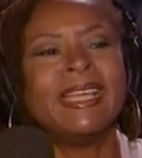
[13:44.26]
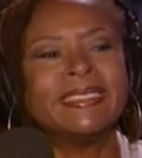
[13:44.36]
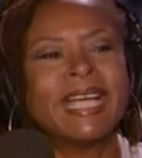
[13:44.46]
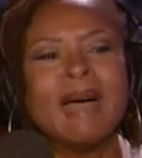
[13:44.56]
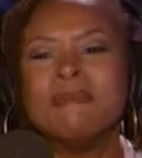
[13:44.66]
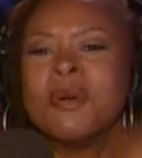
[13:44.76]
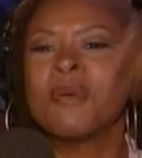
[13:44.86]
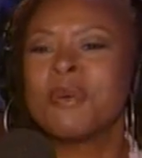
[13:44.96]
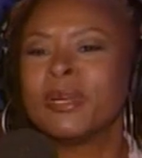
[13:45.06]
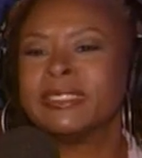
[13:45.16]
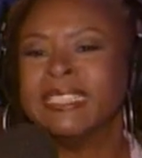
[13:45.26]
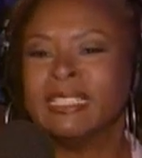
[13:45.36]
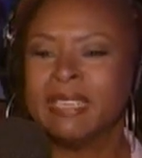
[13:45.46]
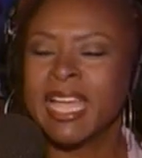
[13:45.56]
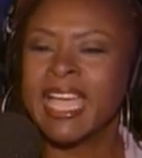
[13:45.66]
He's got more words
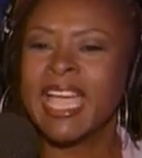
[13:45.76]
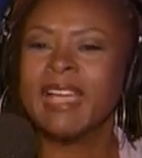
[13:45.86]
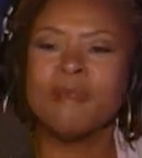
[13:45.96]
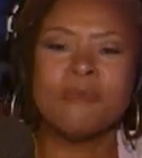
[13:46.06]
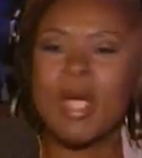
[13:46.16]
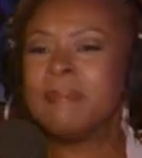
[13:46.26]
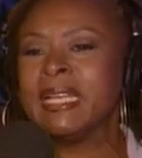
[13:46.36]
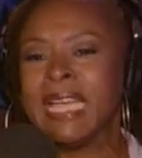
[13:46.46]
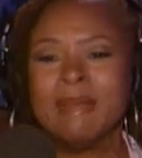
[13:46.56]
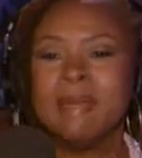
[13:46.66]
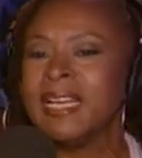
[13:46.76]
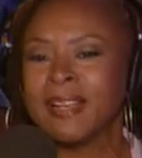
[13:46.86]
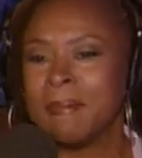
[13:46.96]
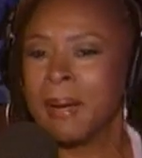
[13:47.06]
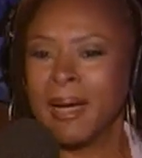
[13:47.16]
than women and men
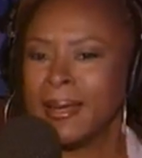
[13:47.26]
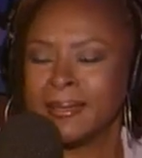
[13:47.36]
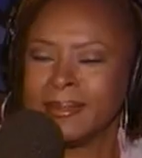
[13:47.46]
combined.